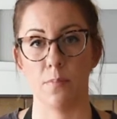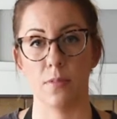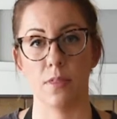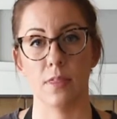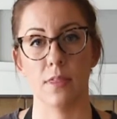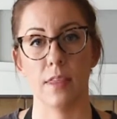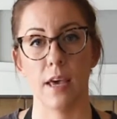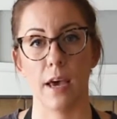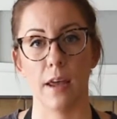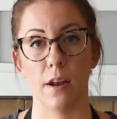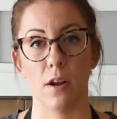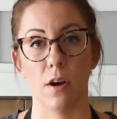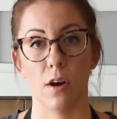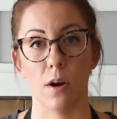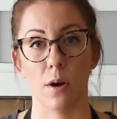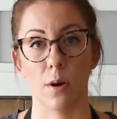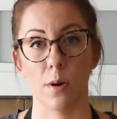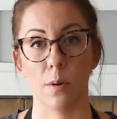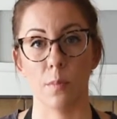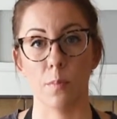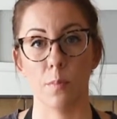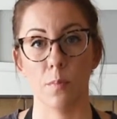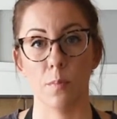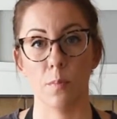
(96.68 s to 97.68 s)
that
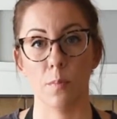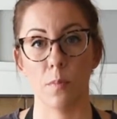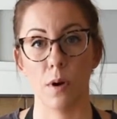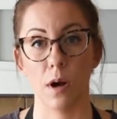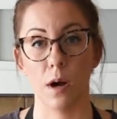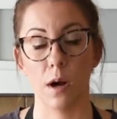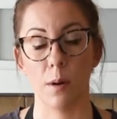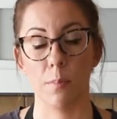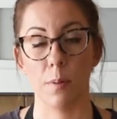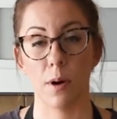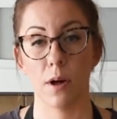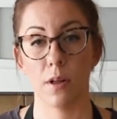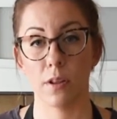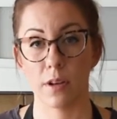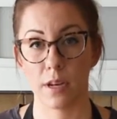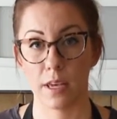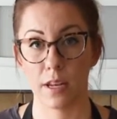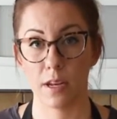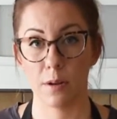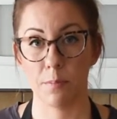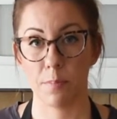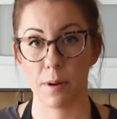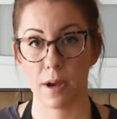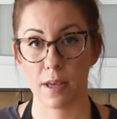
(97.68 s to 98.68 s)
are
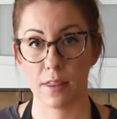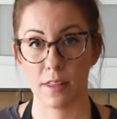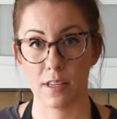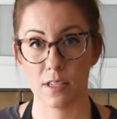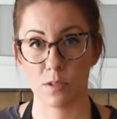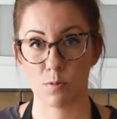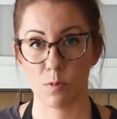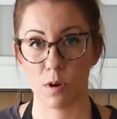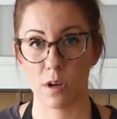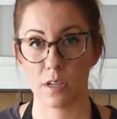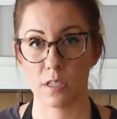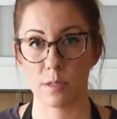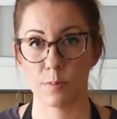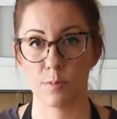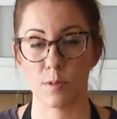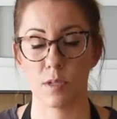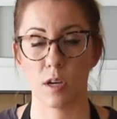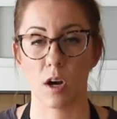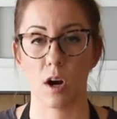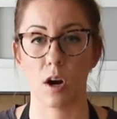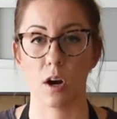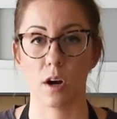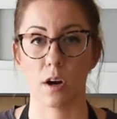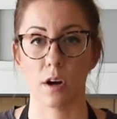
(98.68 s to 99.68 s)
pollinated by these wasps
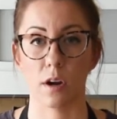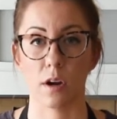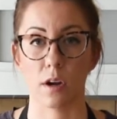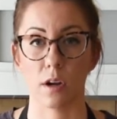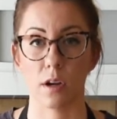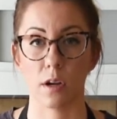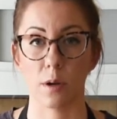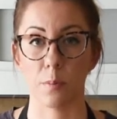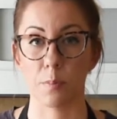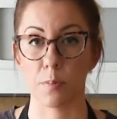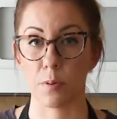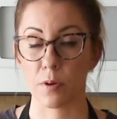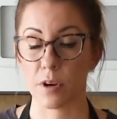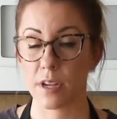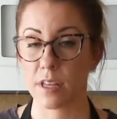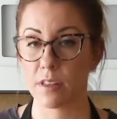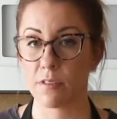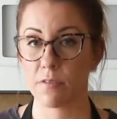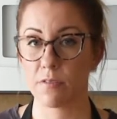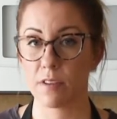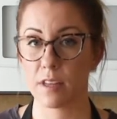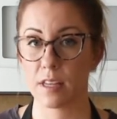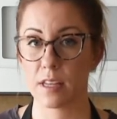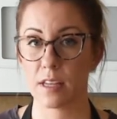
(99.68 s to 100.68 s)
are Capri
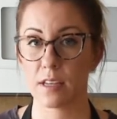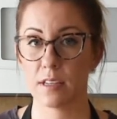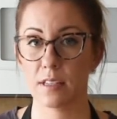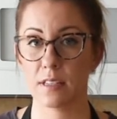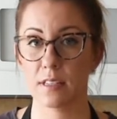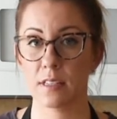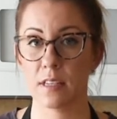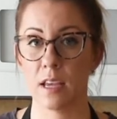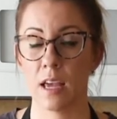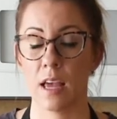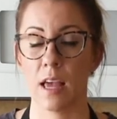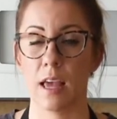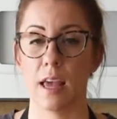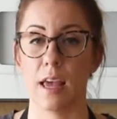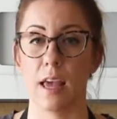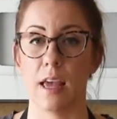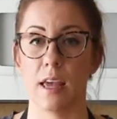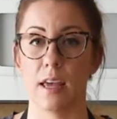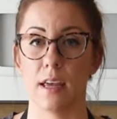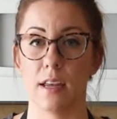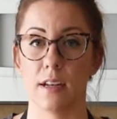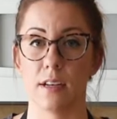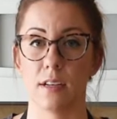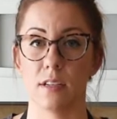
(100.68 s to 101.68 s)
figs
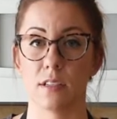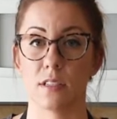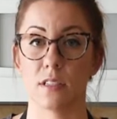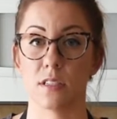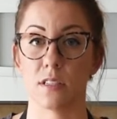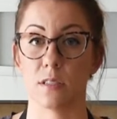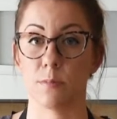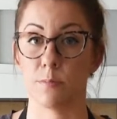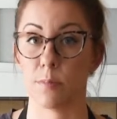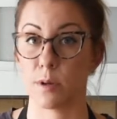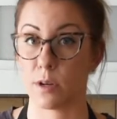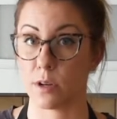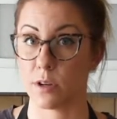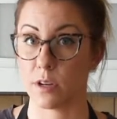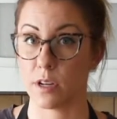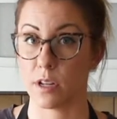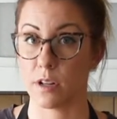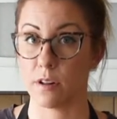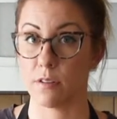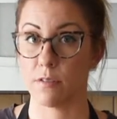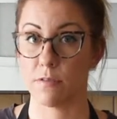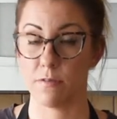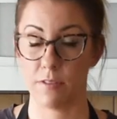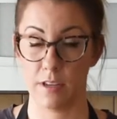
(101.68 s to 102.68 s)
and
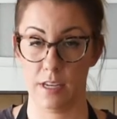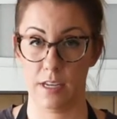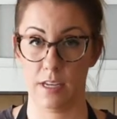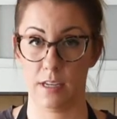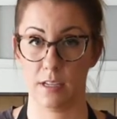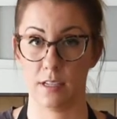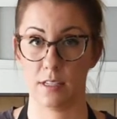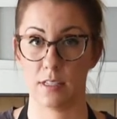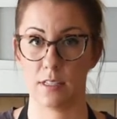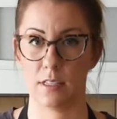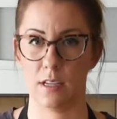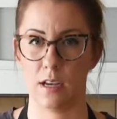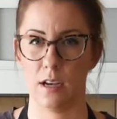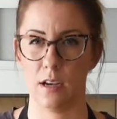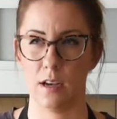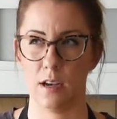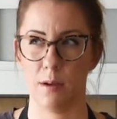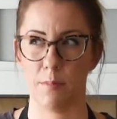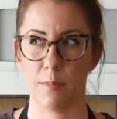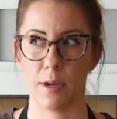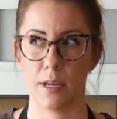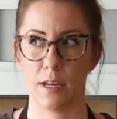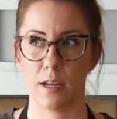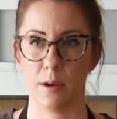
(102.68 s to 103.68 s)
Smyrna figs. I
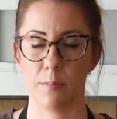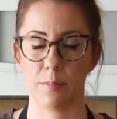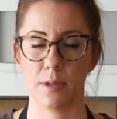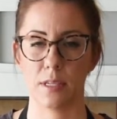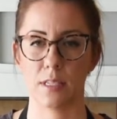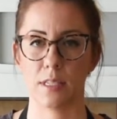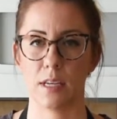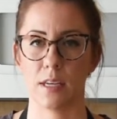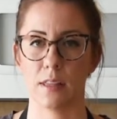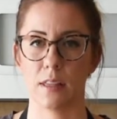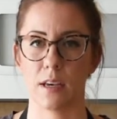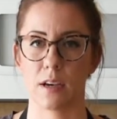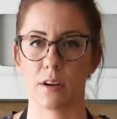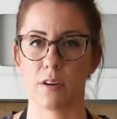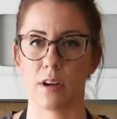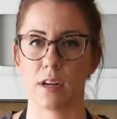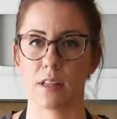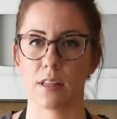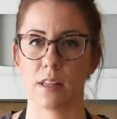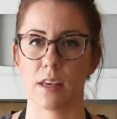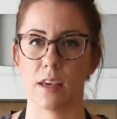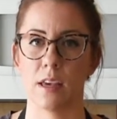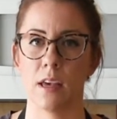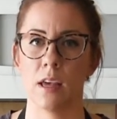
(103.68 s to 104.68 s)
might not be saying that
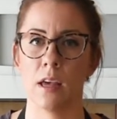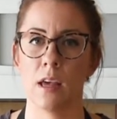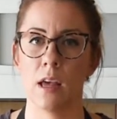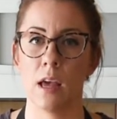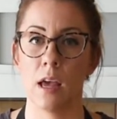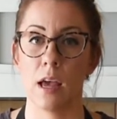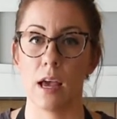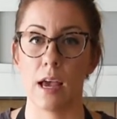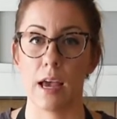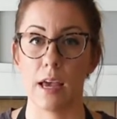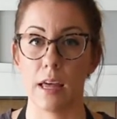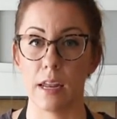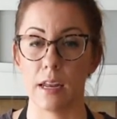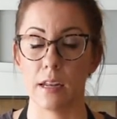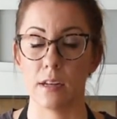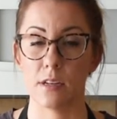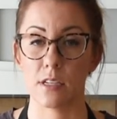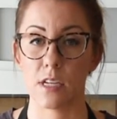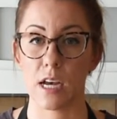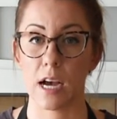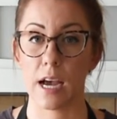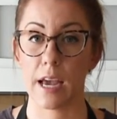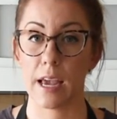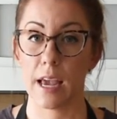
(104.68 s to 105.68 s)
correctly. And
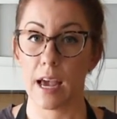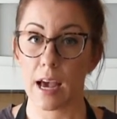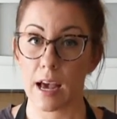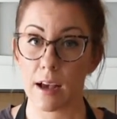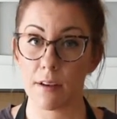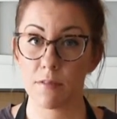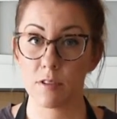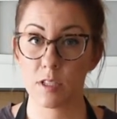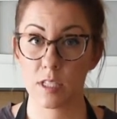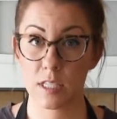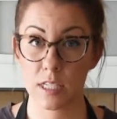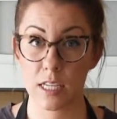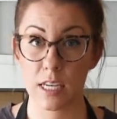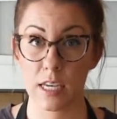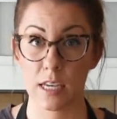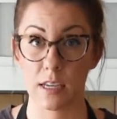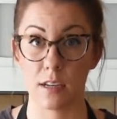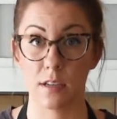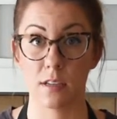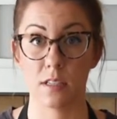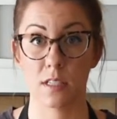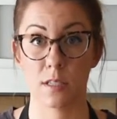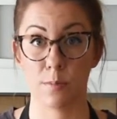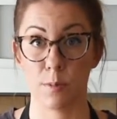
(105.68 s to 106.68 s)
I have
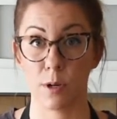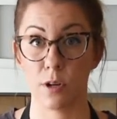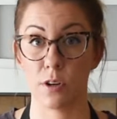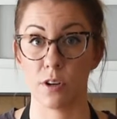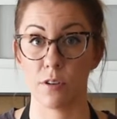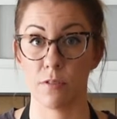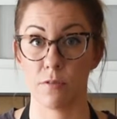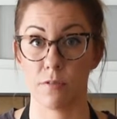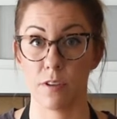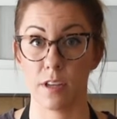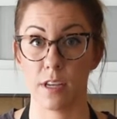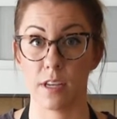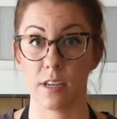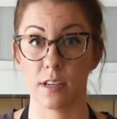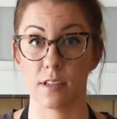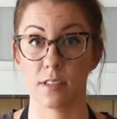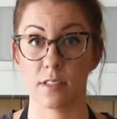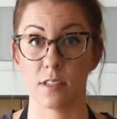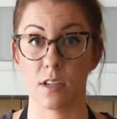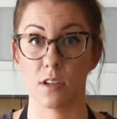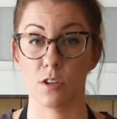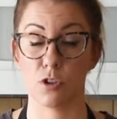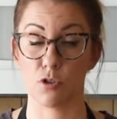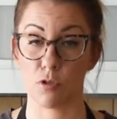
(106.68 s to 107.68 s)
seen Smyrna
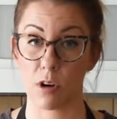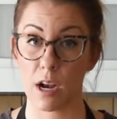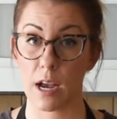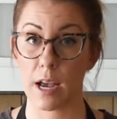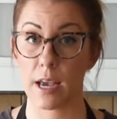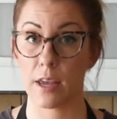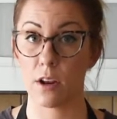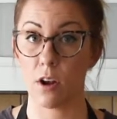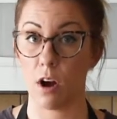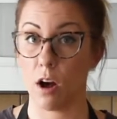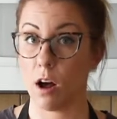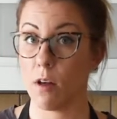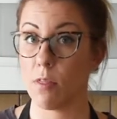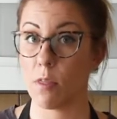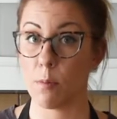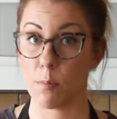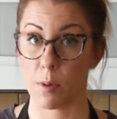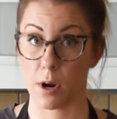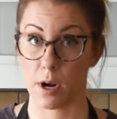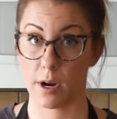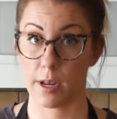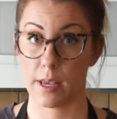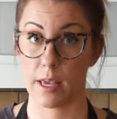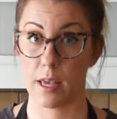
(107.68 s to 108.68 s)
figs dried on the
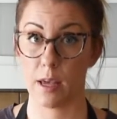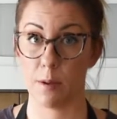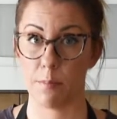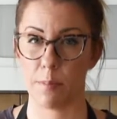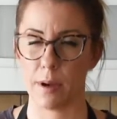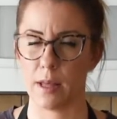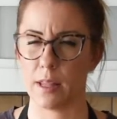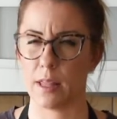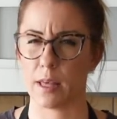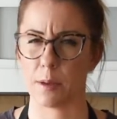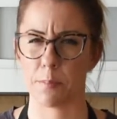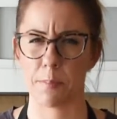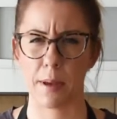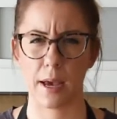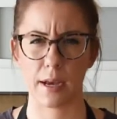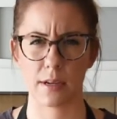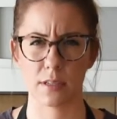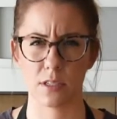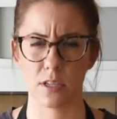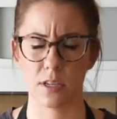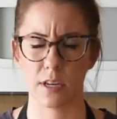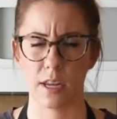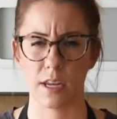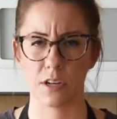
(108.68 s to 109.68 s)
market by like Back
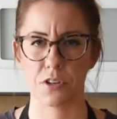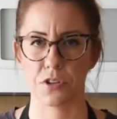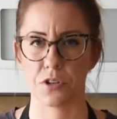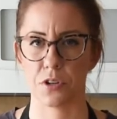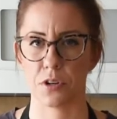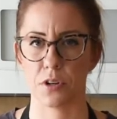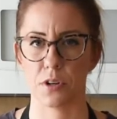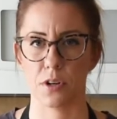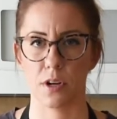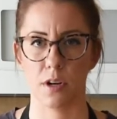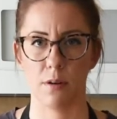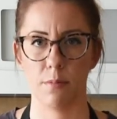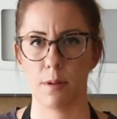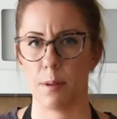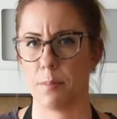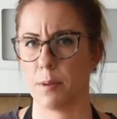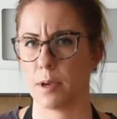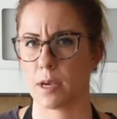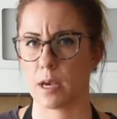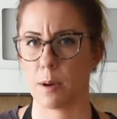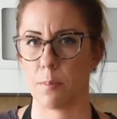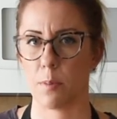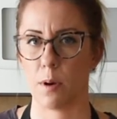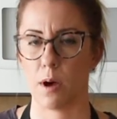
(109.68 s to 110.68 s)
to Nature and maybe a
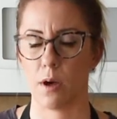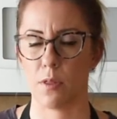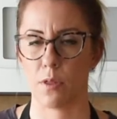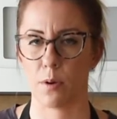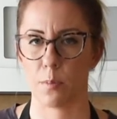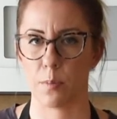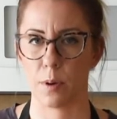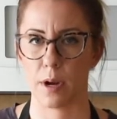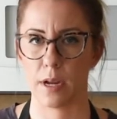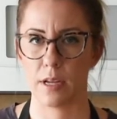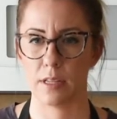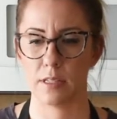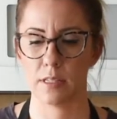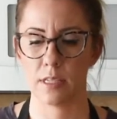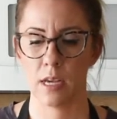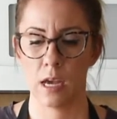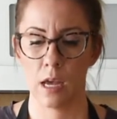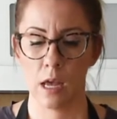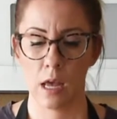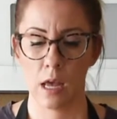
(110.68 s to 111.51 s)
couple other brands.